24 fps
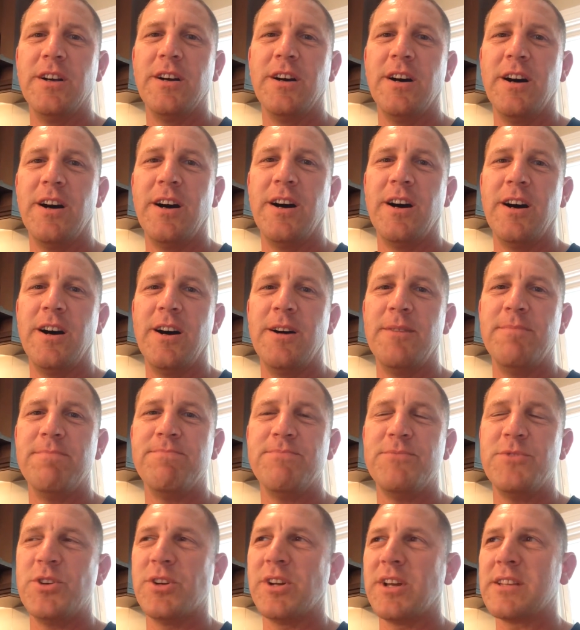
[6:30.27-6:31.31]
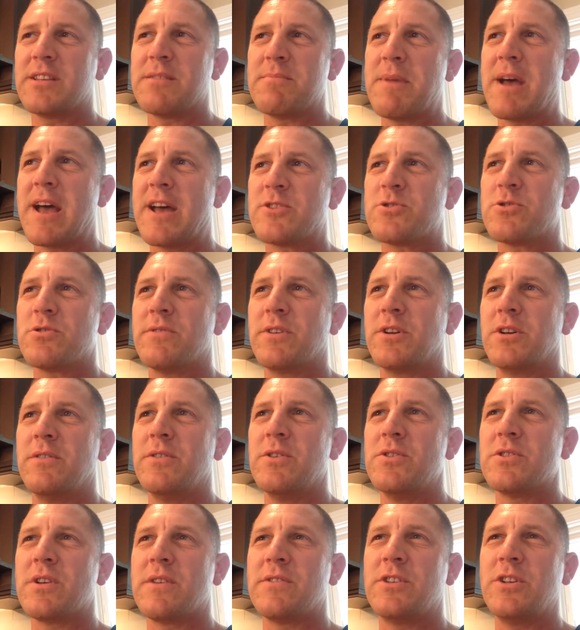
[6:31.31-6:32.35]
Um, you're like the master of
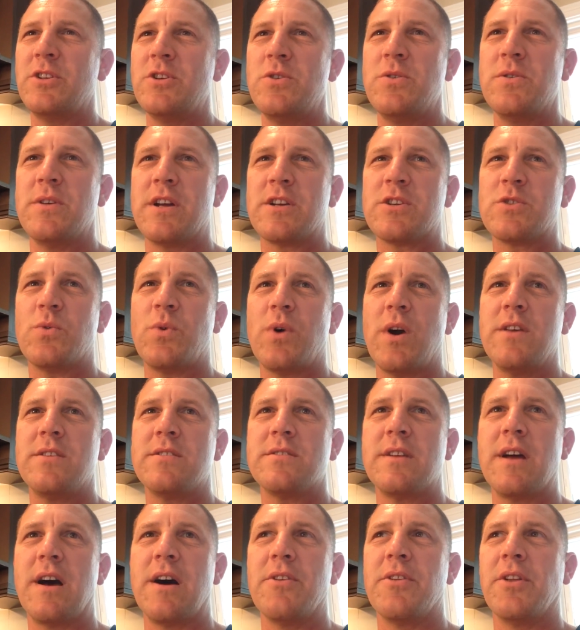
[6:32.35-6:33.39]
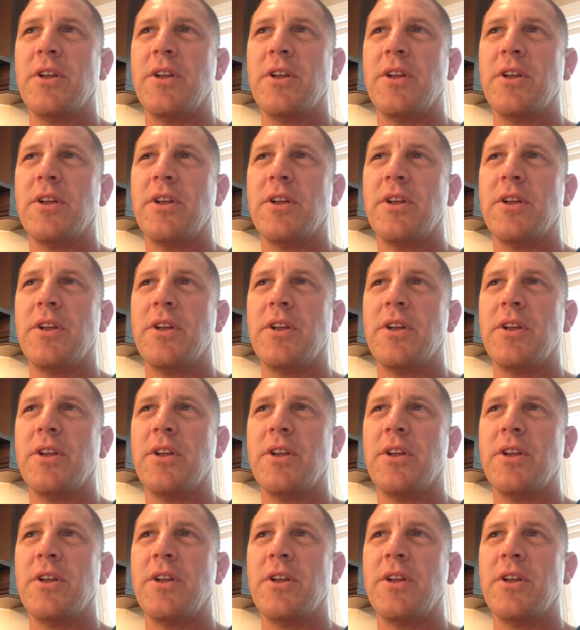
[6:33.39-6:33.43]
interviews. I've seen you do that twice now.